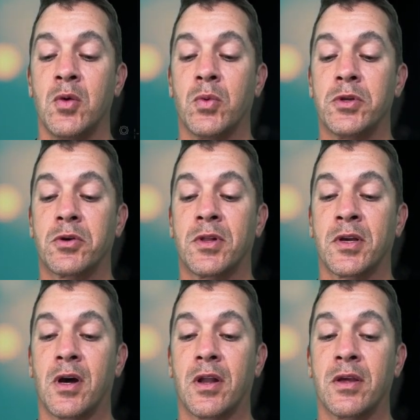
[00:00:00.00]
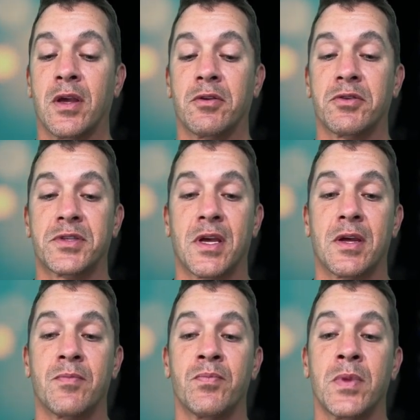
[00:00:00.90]
When you click on it, it'll
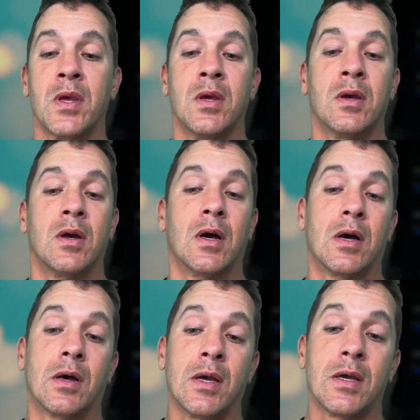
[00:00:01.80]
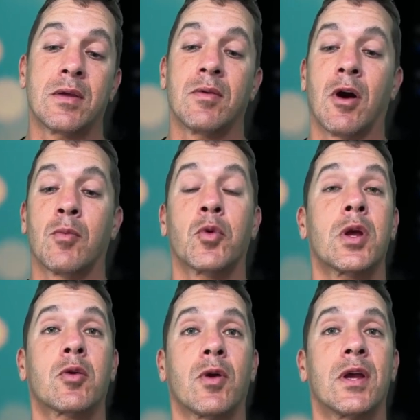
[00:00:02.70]
say, uh, hey, Armory
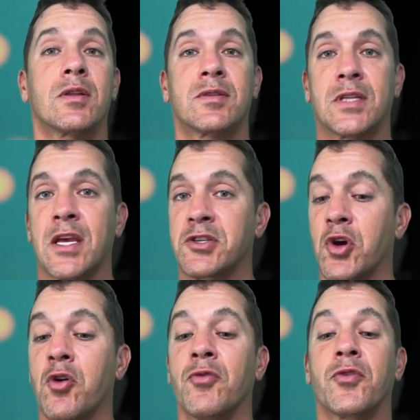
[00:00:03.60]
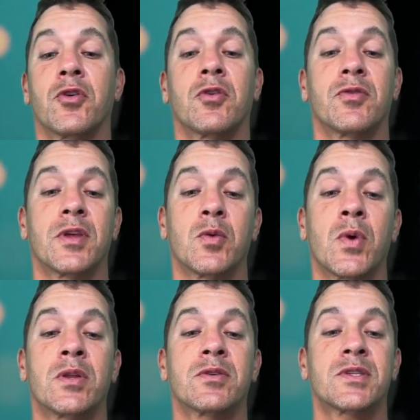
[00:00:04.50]
Crate takes over the
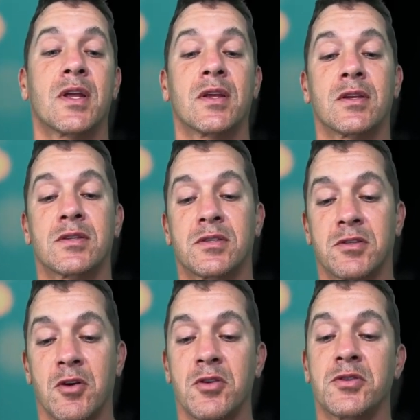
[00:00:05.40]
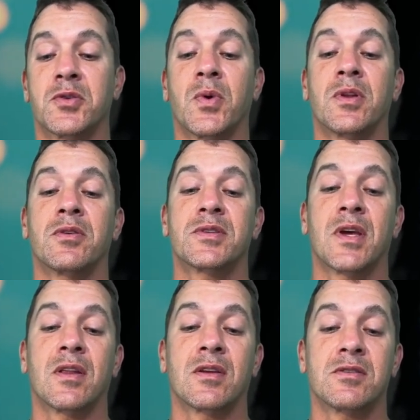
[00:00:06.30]
Windows settings. Don't use the Windows
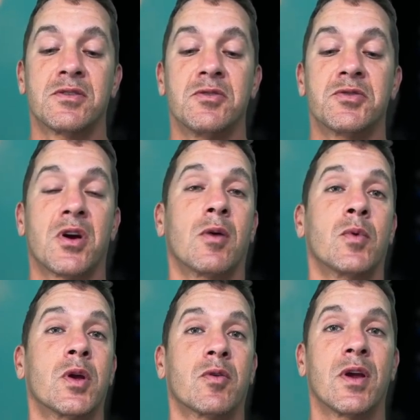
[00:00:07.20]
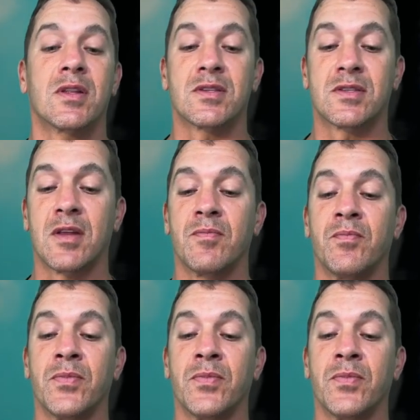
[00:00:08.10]
settings, use Armory Crate instead.